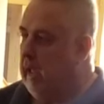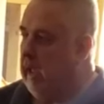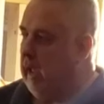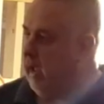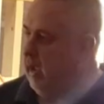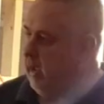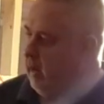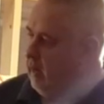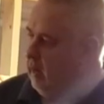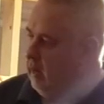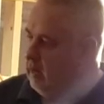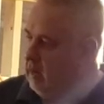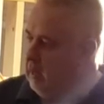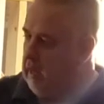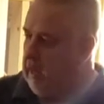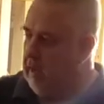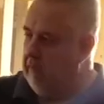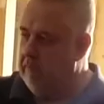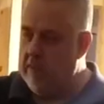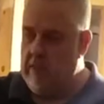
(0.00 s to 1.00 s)
And
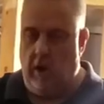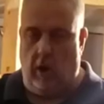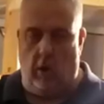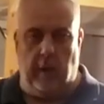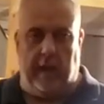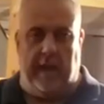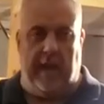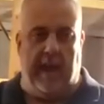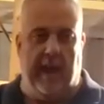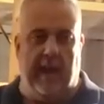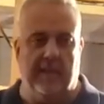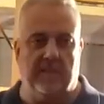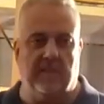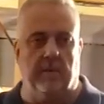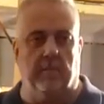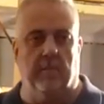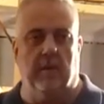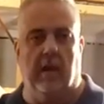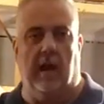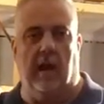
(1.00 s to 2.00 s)
even though we had
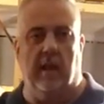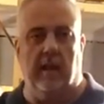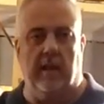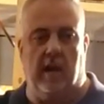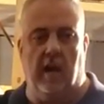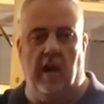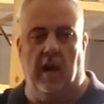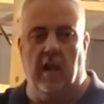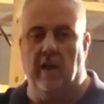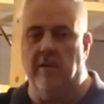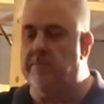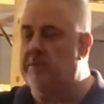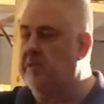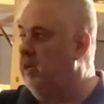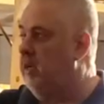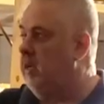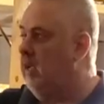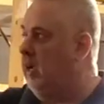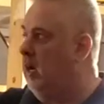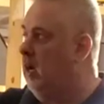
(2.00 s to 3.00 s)
some lolly columns
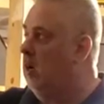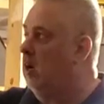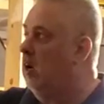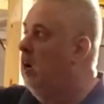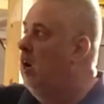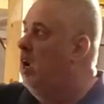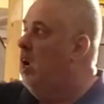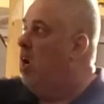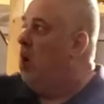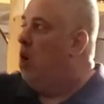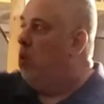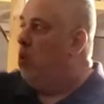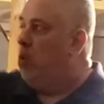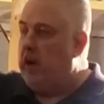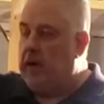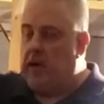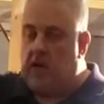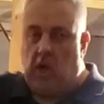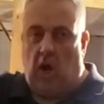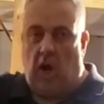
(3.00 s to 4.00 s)
in here, we
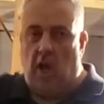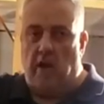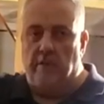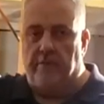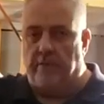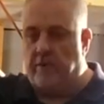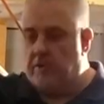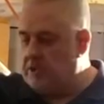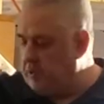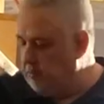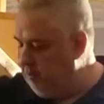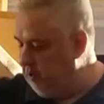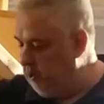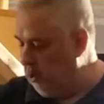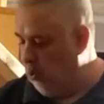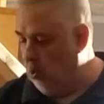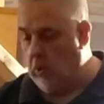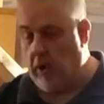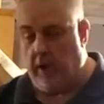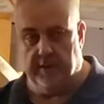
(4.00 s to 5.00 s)
had called for some
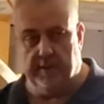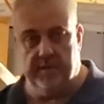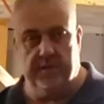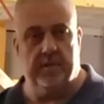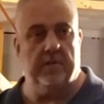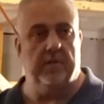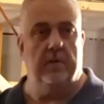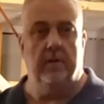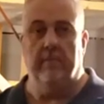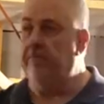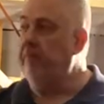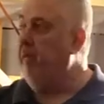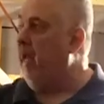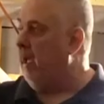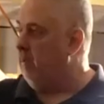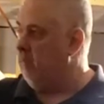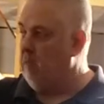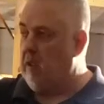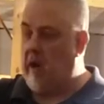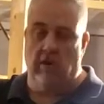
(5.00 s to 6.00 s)
new ones
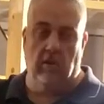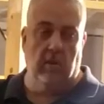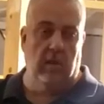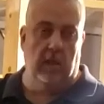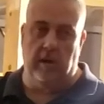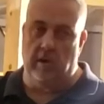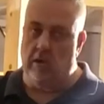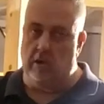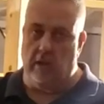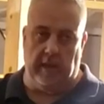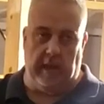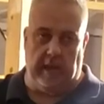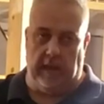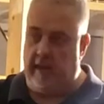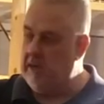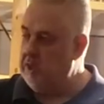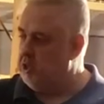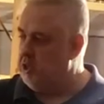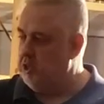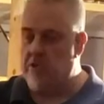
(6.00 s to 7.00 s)
that are literally
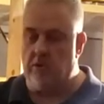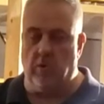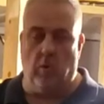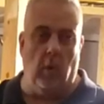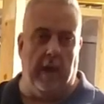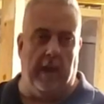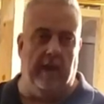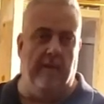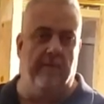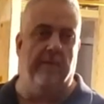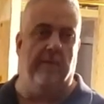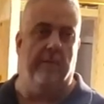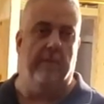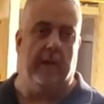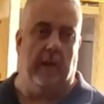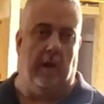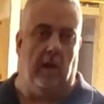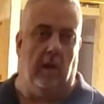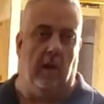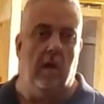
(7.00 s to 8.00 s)
inches away from
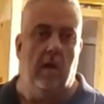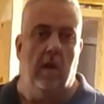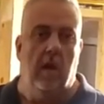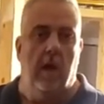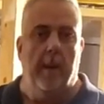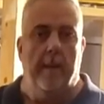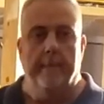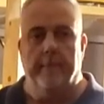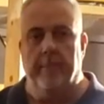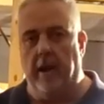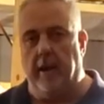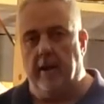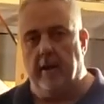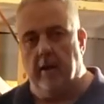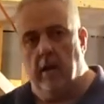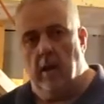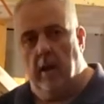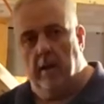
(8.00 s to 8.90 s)
here. But